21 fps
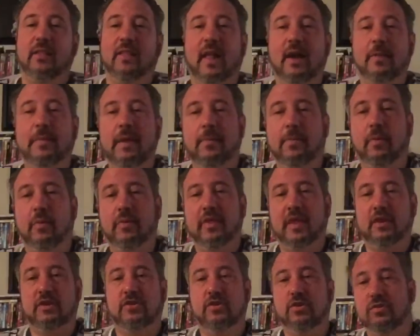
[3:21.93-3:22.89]
a lot of people, when
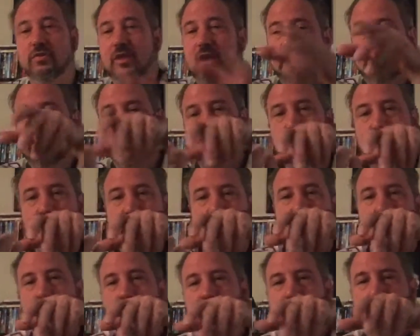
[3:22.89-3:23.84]
they shoot, they shoot, you
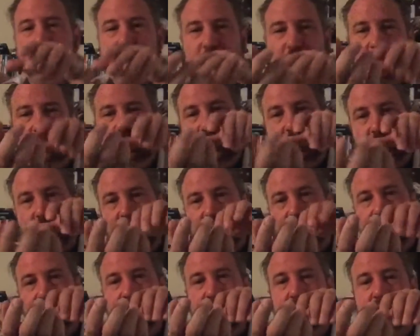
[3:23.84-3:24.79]
know, when they're shooting, they're
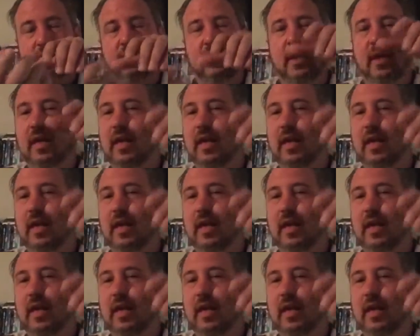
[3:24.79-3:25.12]
like this.